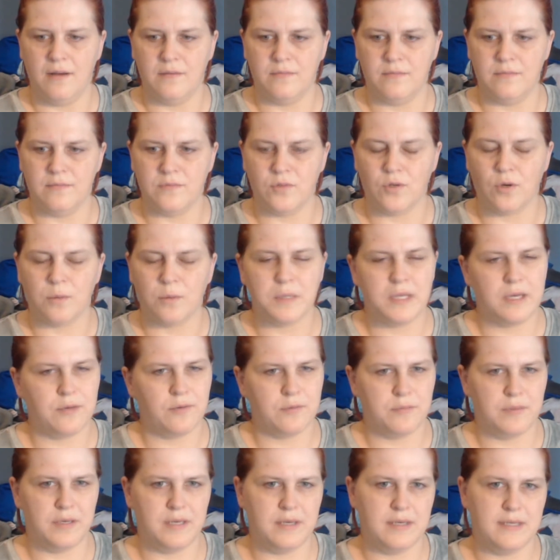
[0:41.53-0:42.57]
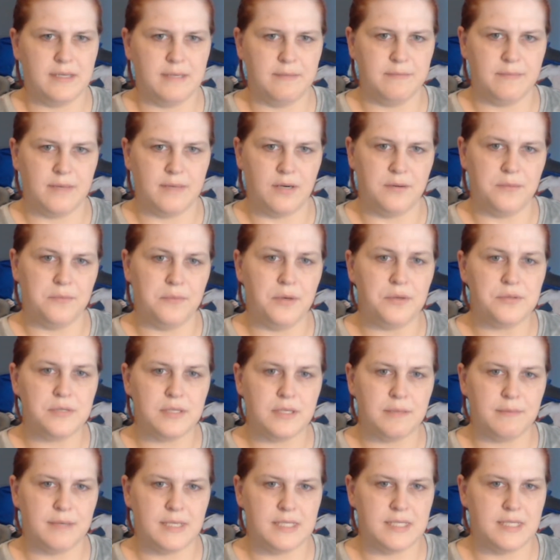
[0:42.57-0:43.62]
Normally it would be
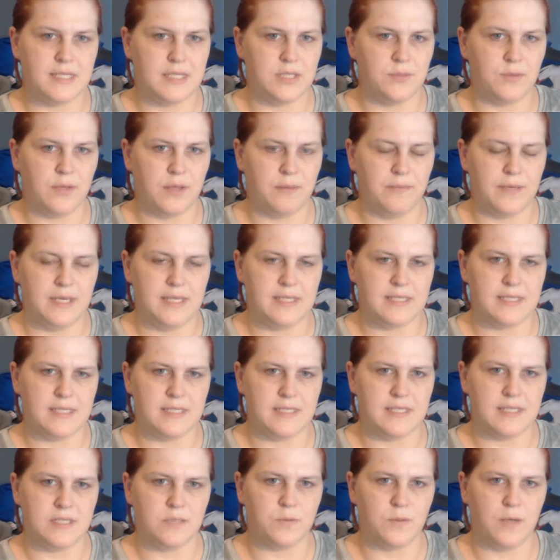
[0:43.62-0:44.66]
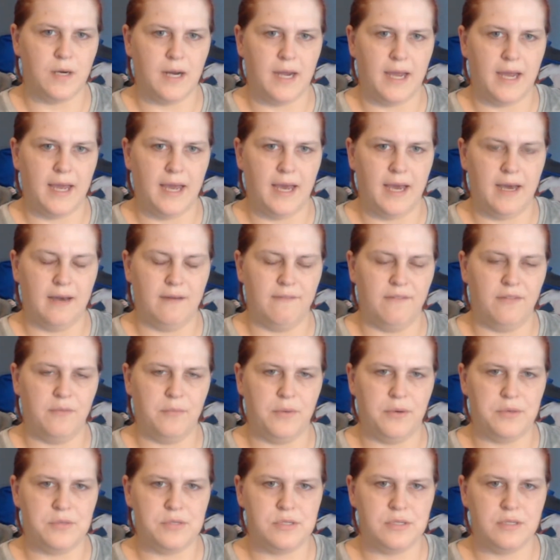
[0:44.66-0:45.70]
mostly my stitch with me's because that's where I have the
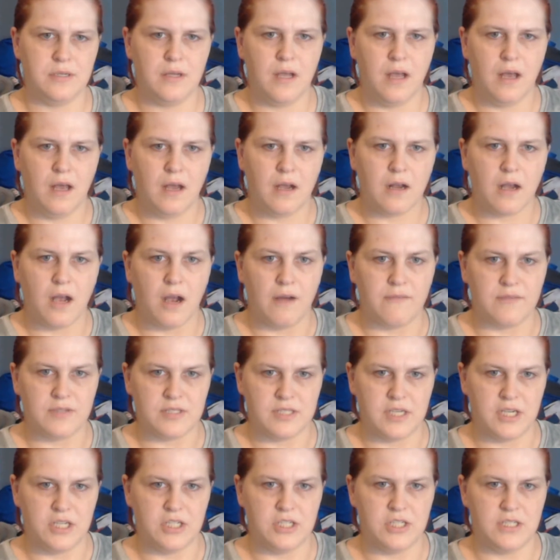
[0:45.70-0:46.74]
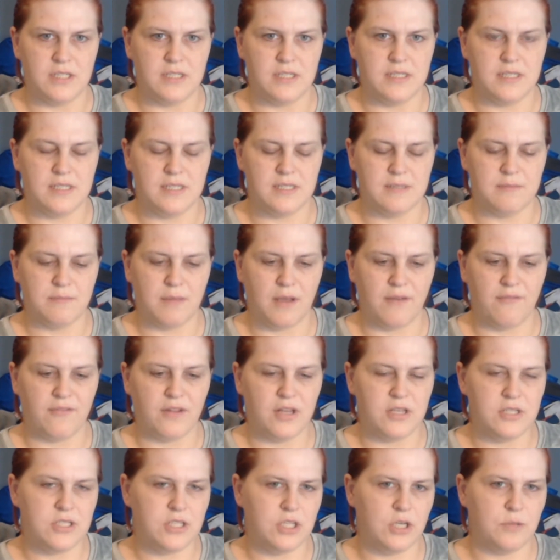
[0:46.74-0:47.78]
most conversations. My
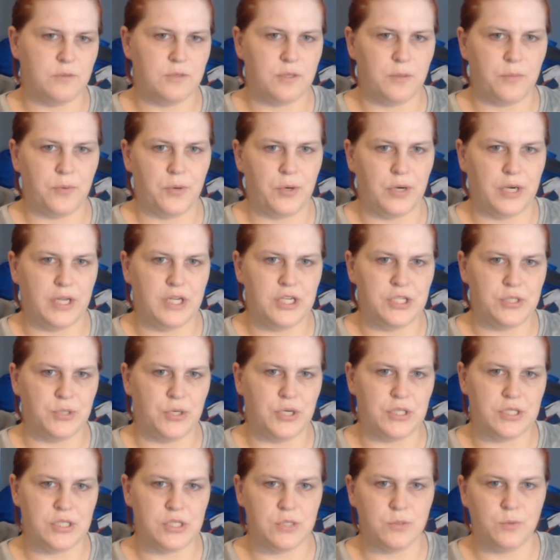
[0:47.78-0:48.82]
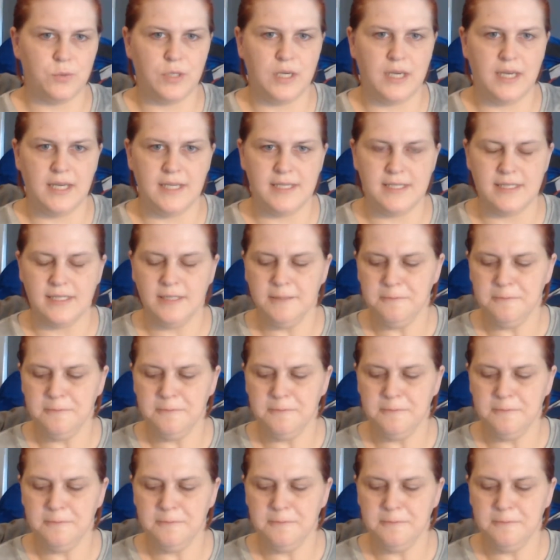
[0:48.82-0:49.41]
floss tubes are pretty short and sweet.